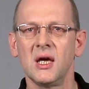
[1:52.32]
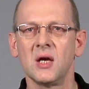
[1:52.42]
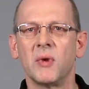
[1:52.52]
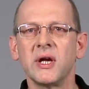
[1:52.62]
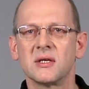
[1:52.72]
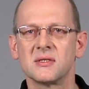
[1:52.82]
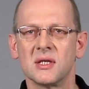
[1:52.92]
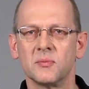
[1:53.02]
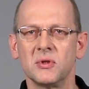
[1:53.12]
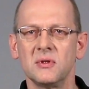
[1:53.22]
In my
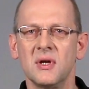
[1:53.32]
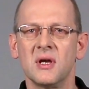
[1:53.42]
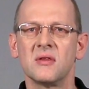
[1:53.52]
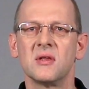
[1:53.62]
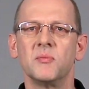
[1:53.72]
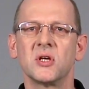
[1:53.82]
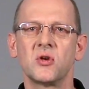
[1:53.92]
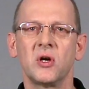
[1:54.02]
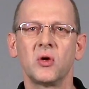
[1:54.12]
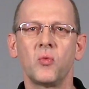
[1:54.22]
example, the
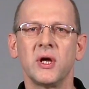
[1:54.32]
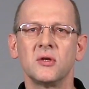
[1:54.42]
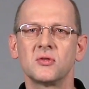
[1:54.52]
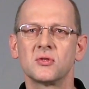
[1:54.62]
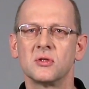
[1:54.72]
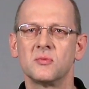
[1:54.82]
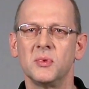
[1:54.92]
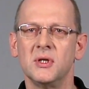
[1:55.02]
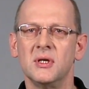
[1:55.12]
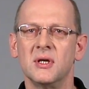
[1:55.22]
measuring range should
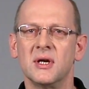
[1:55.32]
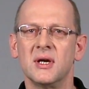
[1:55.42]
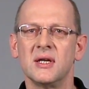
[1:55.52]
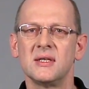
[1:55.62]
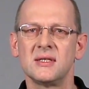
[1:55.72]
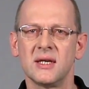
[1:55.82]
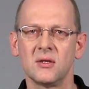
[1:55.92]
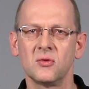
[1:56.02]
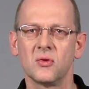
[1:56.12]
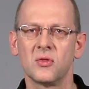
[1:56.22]
be
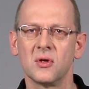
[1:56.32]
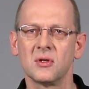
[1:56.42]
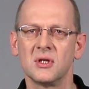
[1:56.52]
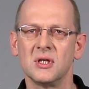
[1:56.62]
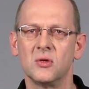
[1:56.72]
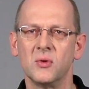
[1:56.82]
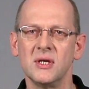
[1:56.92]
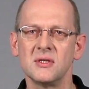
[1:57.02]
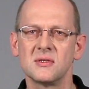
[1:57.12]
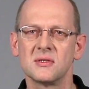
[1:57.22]
10 to 30
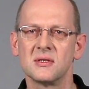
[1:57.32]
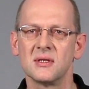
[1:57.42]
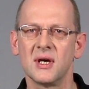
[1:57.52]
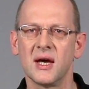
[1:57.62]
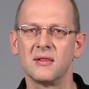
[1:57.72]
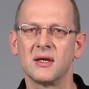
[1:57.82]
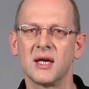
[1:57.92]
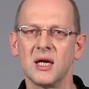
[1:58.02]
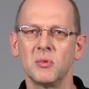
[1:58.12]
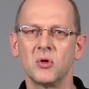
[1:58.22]
degrees and the
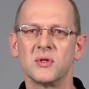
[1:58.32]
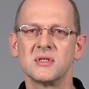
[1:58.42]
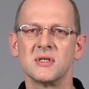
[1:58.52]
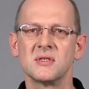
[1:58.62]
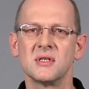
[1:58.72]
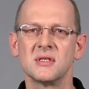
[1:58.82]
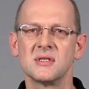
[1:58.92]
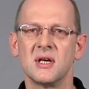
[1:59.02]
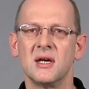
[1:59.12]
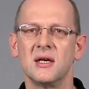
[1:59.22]
cable resistance